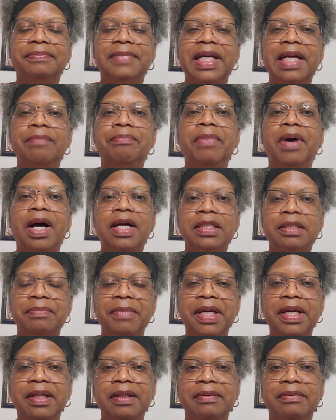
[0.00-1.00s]
Inbox
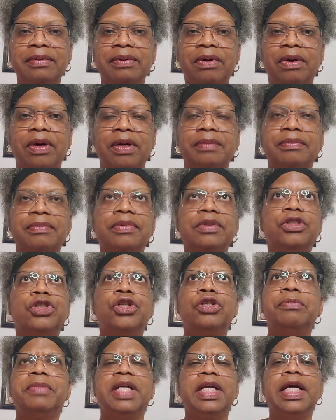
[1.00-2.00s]
me, or
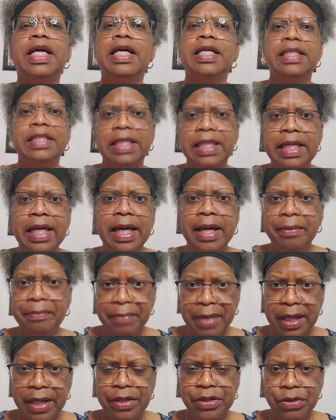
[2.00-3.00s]
DM
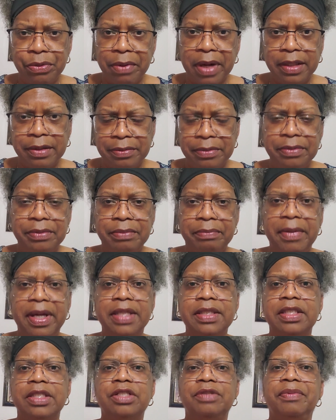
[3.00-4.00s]
me, direct
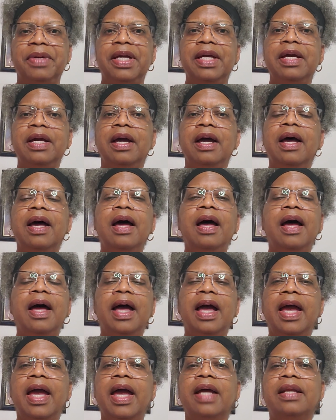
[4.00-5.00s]
message me,
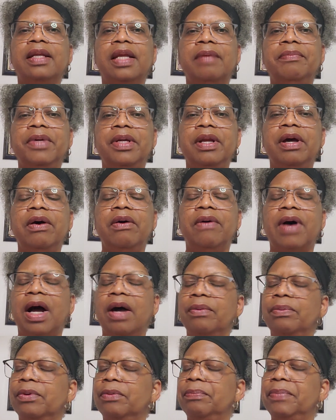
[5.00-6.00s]
and let me know. I
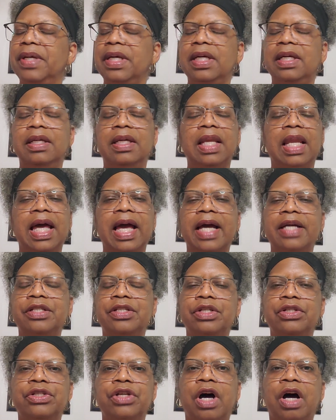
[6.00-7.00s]
will be glad
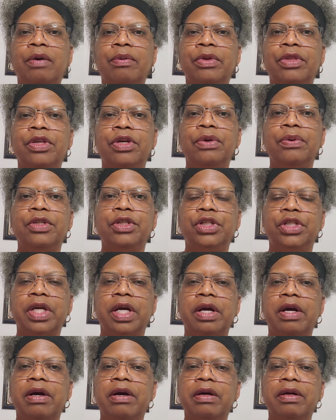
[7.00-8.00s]
to talk with you and
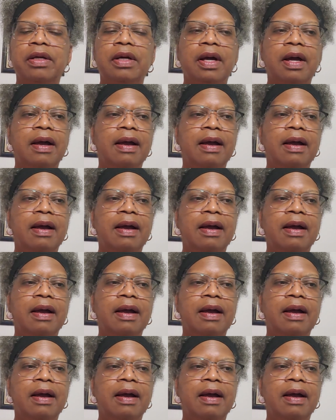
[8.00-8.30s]
share.